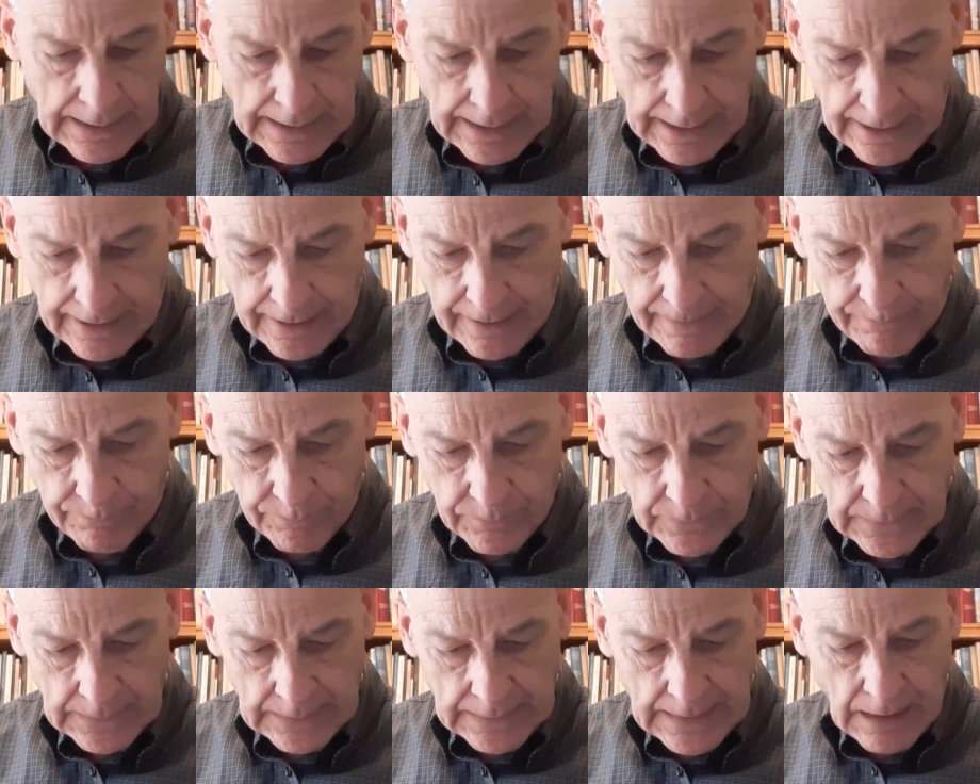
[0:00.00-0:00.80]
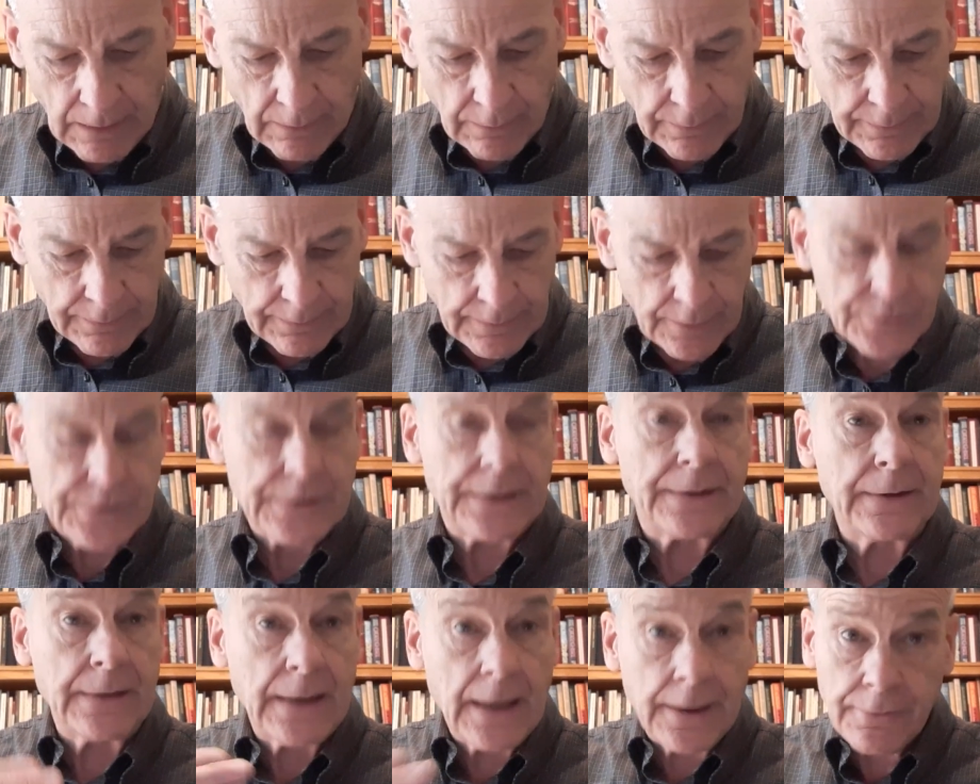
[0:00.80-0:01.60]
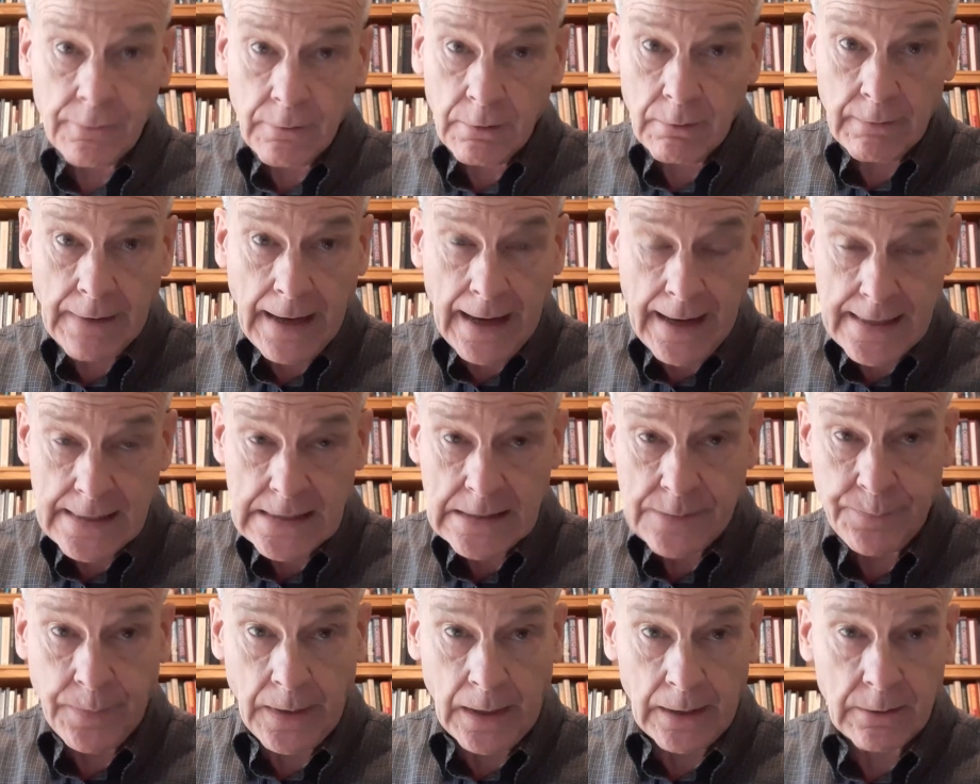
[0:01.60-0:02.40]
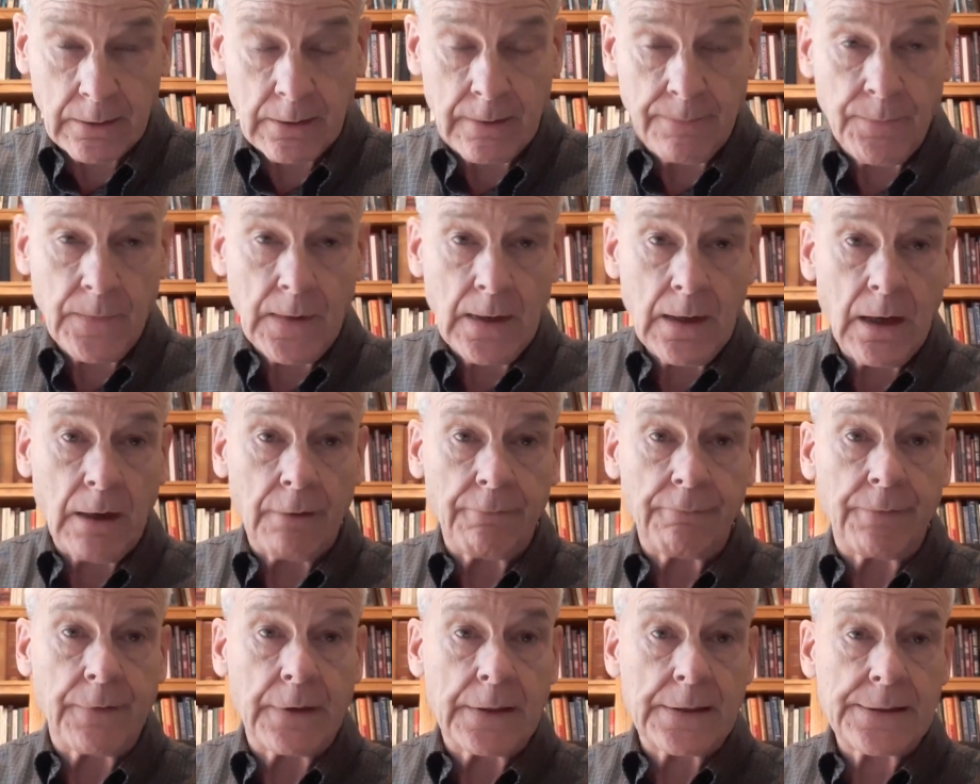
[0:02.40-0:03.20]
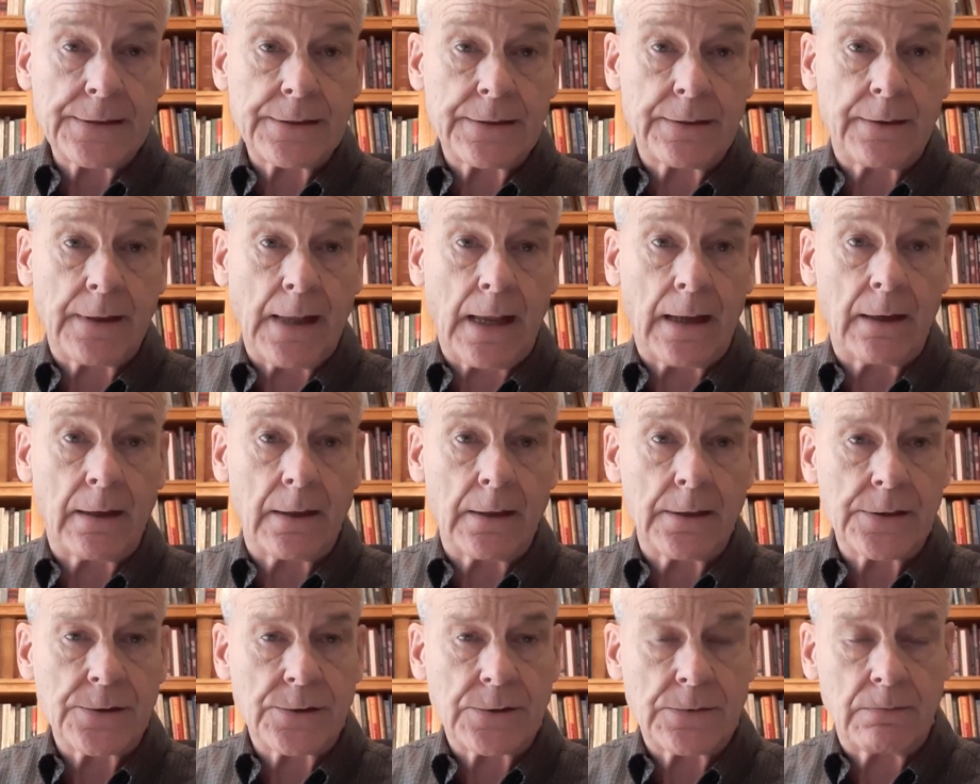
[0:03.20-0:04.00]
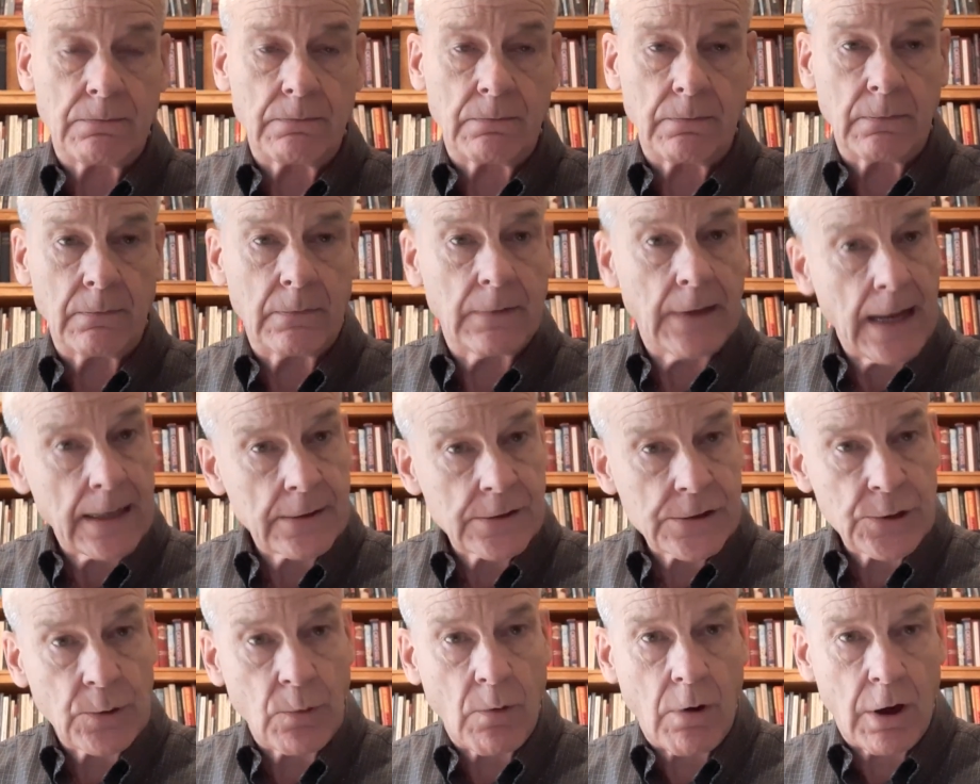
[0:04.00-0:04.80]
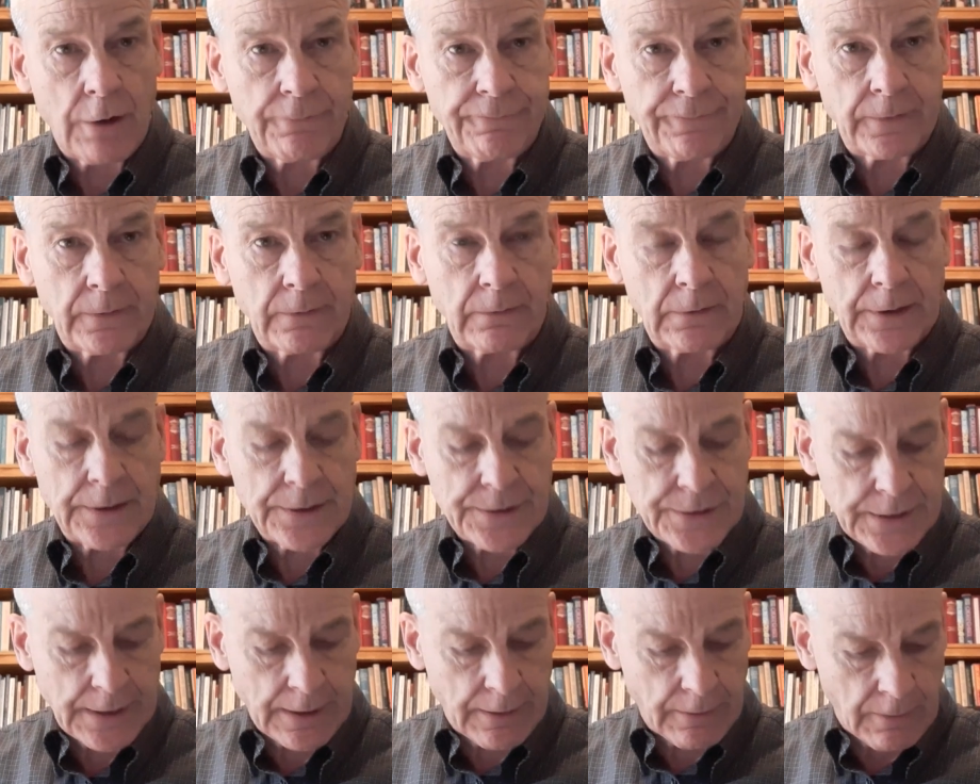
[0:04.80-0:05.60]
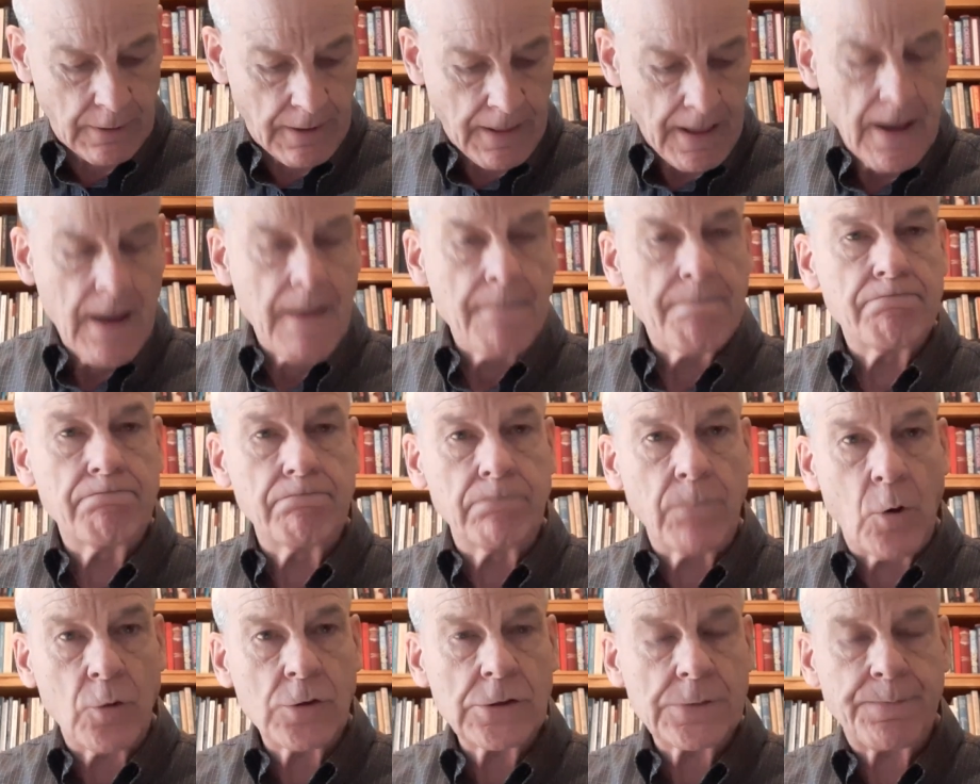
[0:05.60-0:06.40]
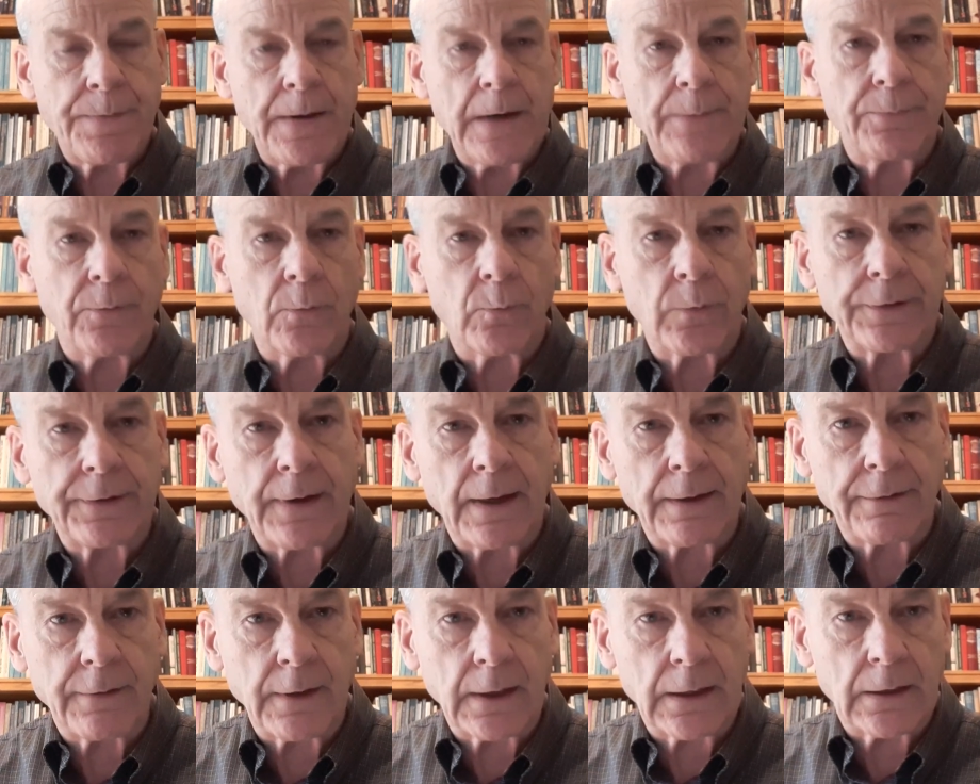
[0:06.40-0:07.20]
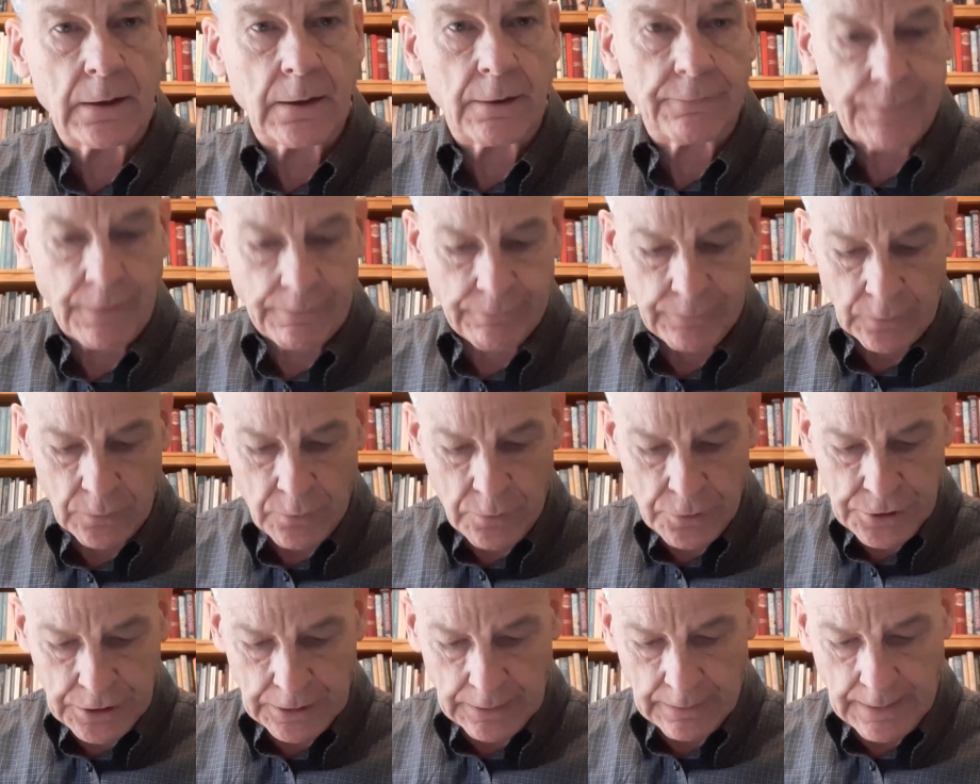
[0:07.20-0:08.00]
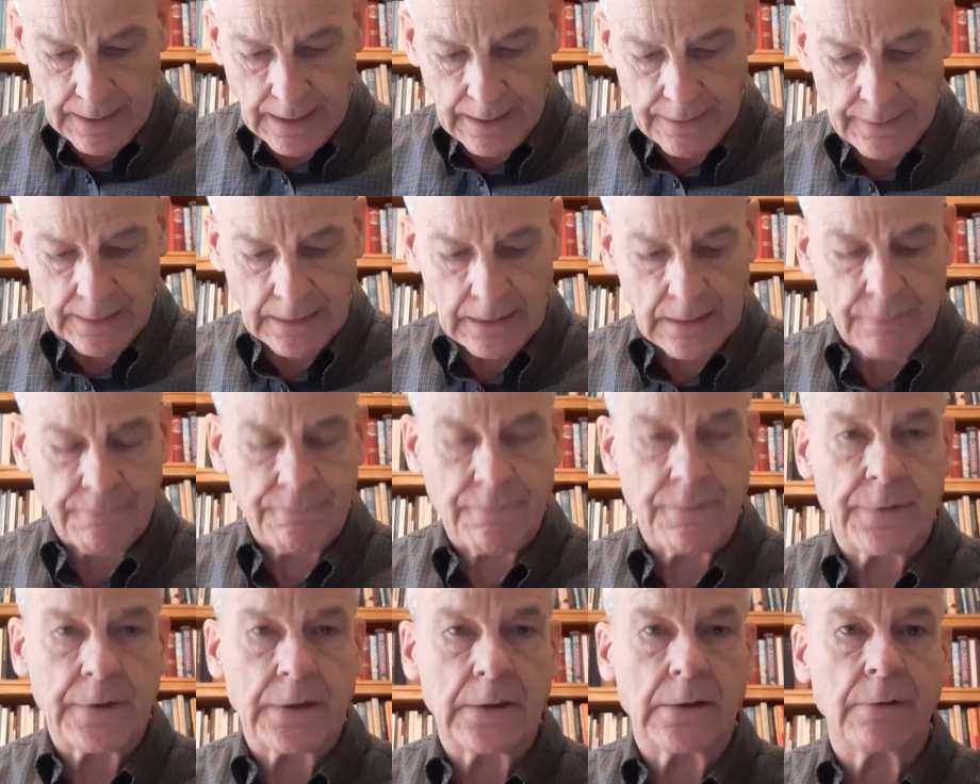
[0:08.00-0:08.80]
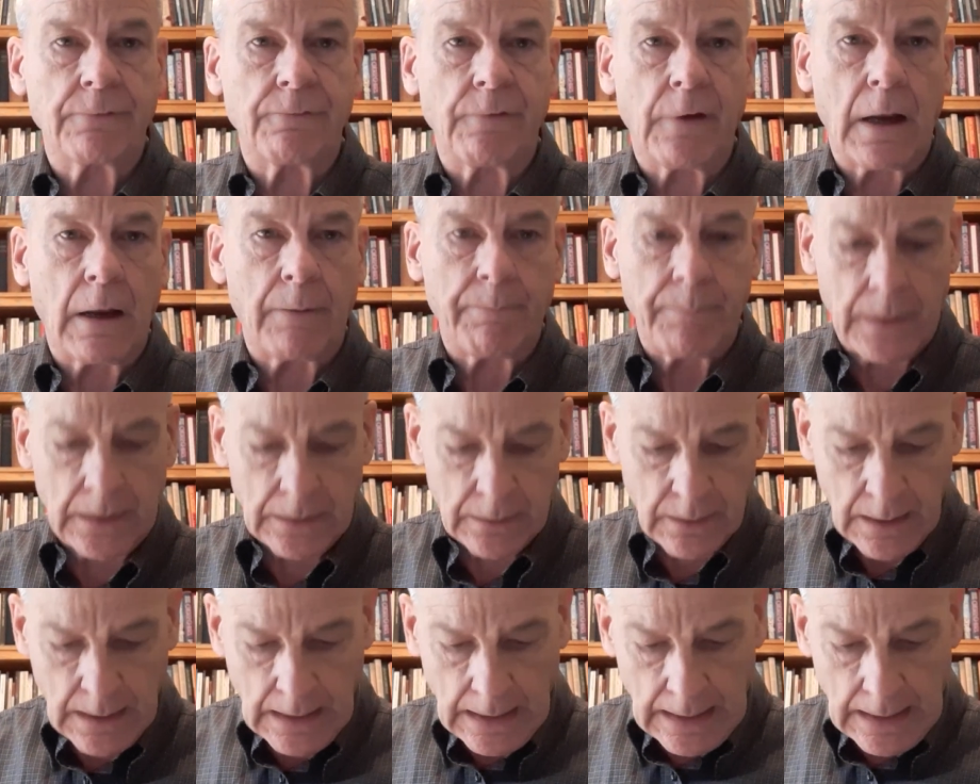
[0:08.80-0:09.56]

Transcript: Now, there's another aspect of this that is not so often considered. Most people, when they think of evolution, they think of the development